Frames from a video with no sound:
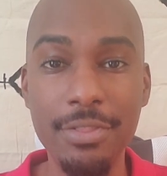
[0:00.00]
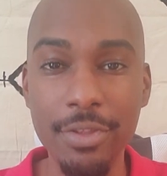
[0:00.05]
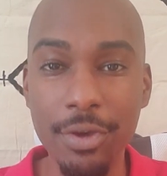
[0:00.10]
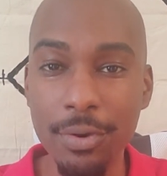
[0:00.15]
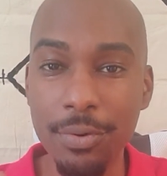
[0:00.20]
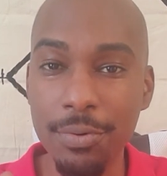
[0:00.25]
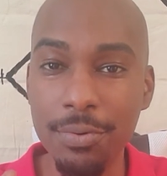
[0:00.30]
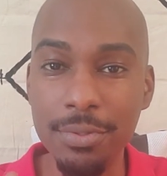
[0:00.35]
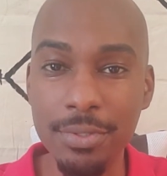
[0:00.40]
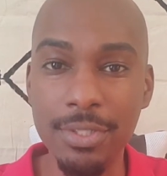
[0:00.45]

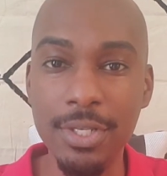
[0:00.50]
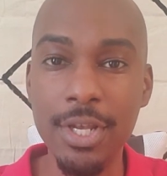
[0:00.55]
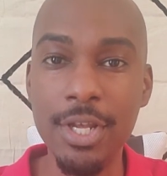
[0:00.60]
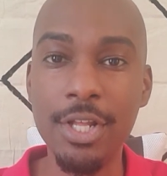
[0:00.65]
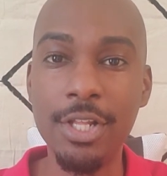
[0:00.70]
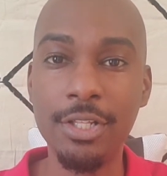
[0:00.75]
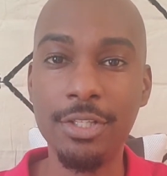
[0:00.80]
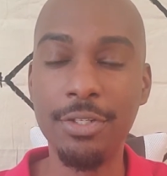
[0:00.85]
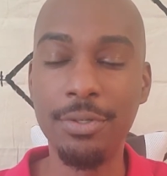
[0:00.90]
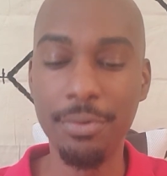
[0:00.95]
those
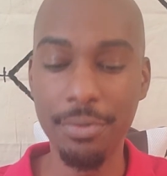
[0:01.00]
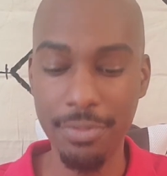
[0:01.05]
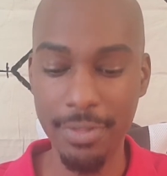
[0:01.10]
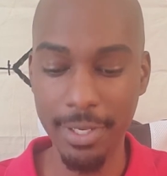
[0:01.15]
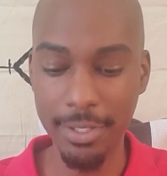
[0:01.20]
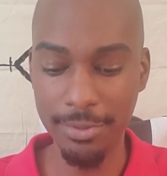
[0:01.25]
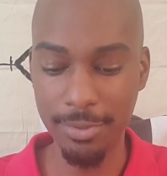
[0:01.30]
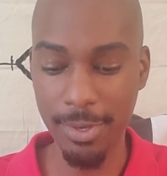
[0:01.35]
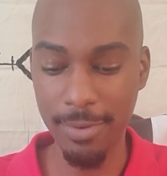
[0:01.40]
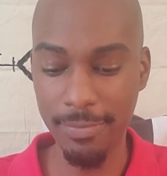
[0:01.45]
little
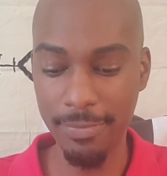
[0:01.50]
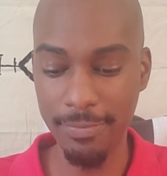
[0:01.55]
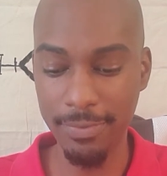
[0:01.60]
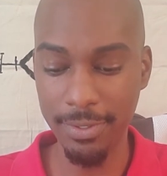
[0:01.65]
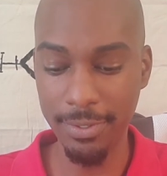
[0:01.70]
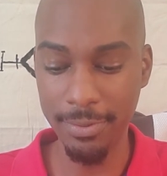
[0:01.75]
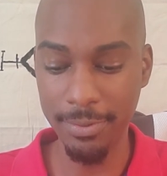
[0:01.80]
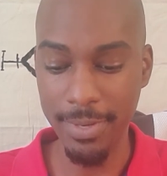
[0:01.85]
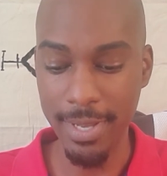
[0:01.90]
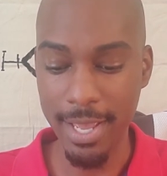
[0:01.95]
things off of
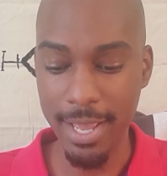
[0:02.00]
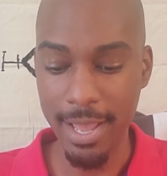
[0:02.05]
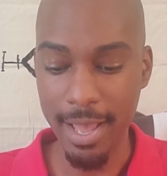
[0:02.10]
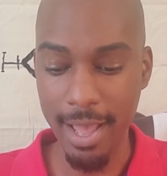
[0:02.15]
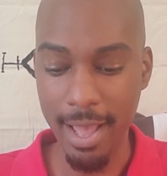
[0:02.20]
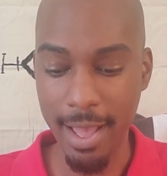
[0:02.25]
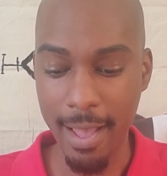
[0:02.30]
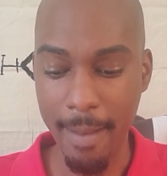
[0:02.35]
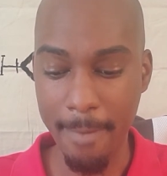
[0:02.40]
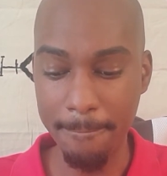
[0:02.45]
you.
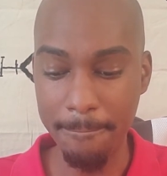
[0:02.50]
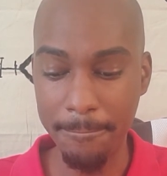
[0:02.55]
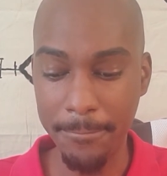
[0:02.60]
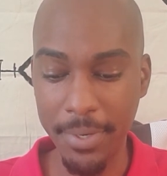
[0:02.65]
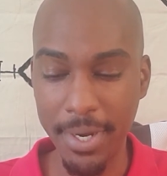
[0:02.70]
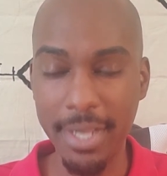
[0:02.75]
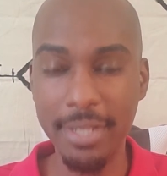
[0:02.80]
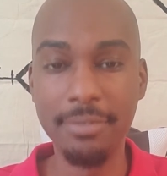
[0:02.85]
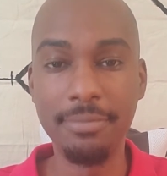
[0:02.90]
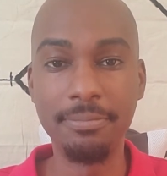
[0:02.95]

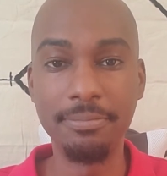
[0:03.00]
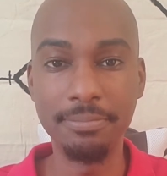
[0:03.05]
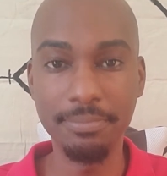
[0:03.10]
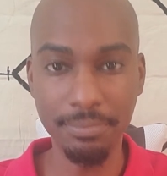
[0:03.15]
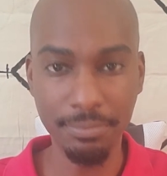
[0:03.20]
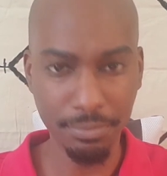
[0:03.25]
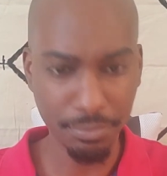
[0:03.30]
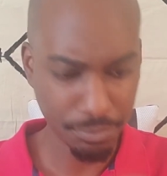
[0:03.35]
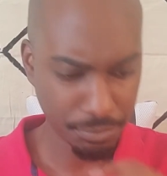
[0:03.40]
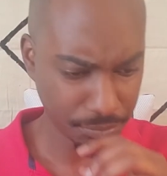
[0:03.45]
But
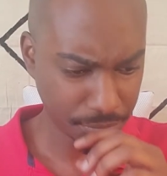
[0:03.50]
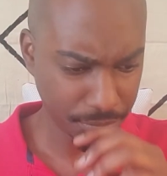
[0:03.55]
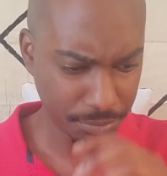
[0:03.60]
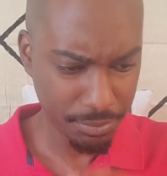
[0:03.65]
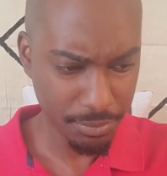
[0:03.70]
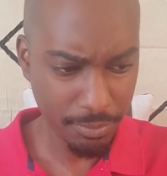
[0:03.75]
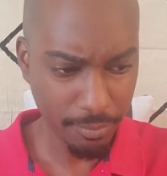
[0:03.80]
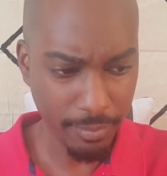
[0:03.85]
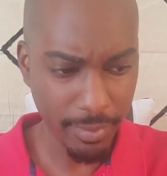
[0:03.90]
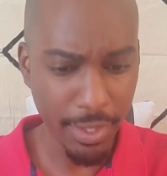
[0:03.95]

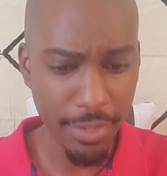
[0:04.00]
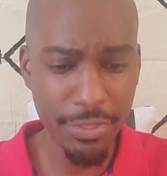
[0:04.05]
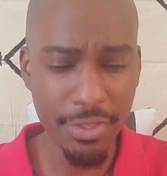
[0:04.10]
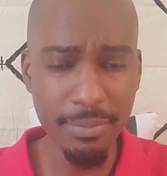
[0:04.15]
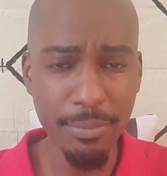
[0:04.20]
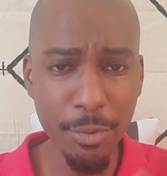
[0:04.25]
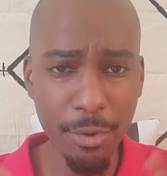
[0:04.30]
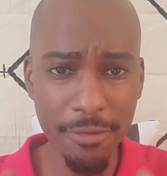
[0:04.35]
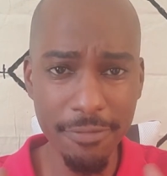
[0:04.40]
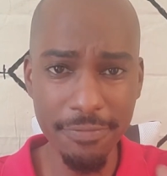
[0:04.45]

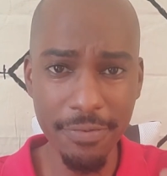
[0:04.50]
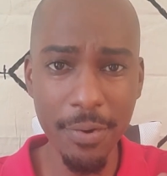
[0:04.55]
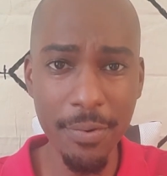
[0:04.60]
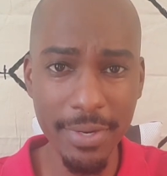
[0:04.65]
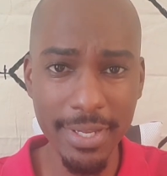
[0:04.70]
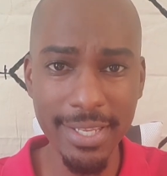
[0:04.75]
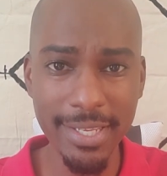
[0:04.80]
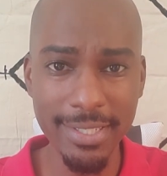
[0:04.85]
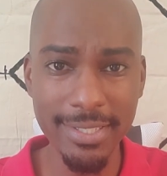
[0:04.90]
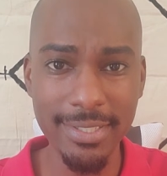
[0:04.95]
the more
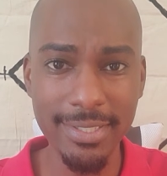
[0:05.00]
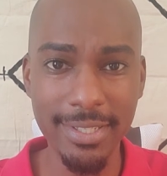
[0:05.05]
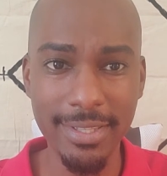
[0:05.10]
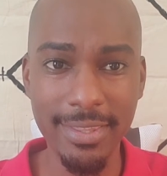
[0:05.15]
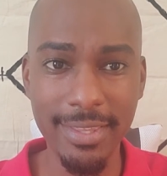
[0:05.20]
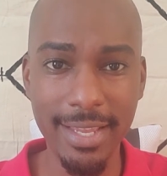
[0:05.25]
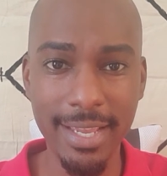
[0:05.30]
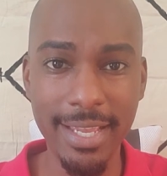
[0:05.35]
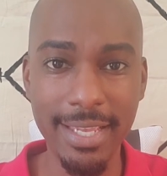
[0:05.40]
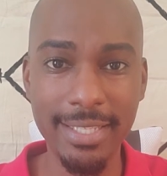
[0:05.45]
focused
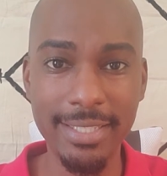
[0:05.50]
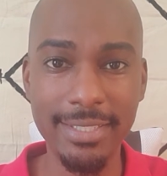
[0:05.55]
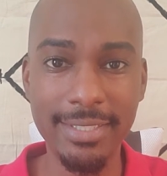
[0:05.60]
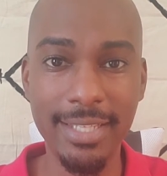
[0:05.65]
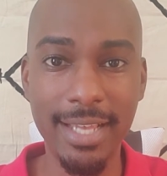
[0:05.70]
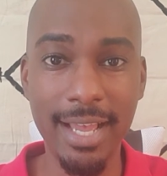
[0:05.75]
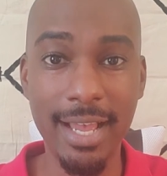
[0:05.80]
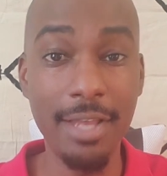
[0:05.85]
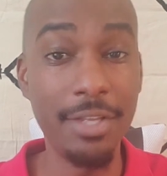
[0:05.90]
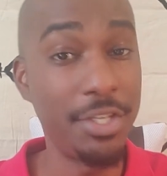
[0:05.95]
things,
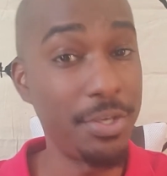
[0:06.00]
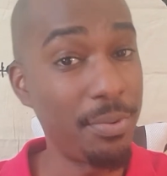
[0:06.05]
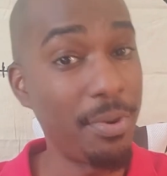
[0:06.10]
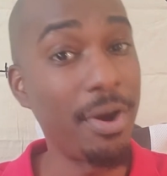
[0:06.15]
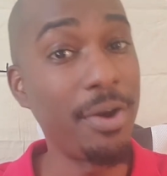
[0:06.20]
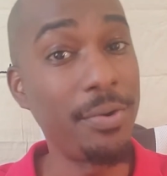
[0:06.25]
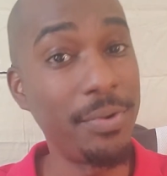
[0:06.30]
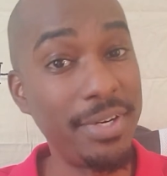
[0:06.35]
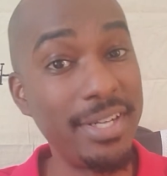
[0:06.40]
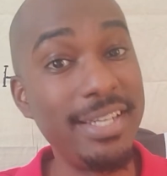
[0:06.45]
you
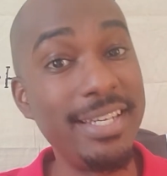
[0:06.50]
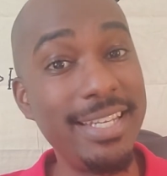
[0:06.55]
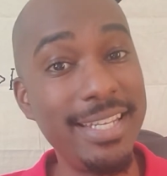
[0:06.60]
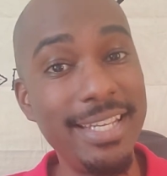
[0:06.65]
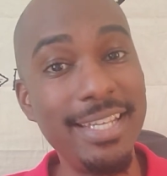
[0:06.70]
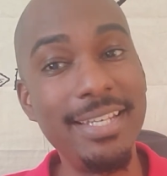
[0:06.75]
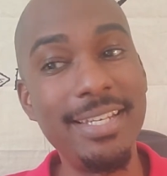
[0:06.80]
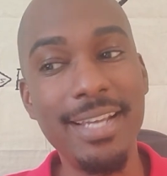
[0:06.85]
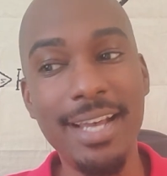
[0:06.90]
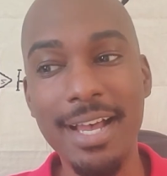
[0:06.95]
are going to
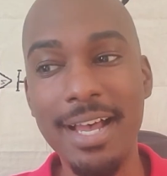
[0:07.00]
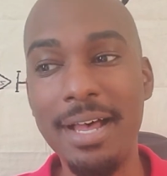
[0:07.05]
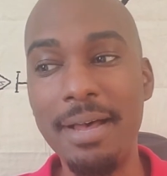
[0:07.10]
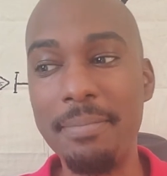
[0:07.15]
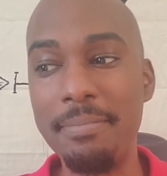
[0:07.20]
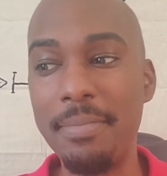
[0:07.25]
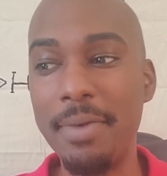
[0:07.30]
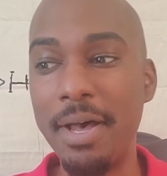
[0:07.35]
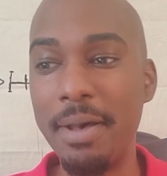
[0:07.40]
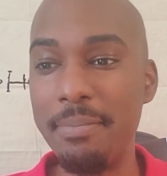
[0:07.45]
need
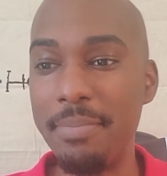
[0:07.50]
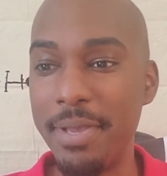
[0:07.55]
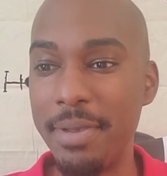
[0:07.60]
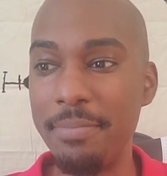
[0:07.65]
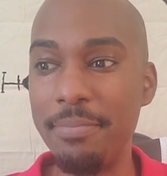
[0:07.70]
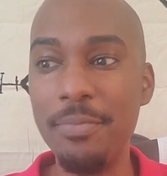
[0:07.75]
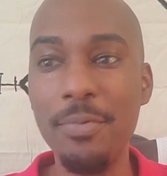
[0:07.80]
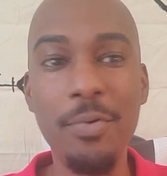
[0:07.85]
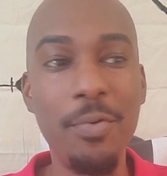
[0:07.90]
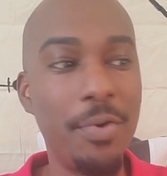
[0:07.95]
um, a
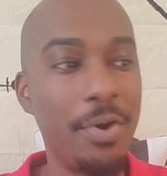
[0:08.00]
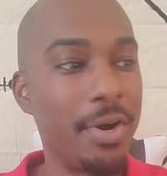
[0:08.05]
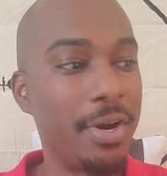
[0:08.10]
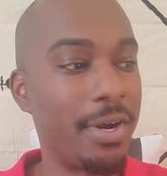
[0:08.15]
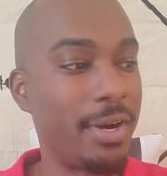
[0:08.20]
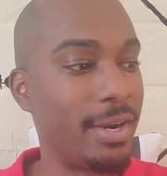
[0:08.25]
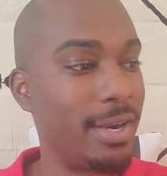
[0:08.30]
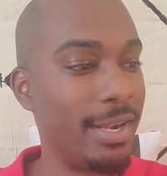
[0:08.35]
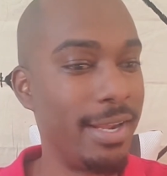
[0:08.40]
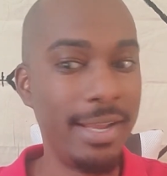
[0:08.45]
bit
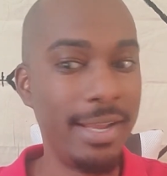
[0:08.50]
more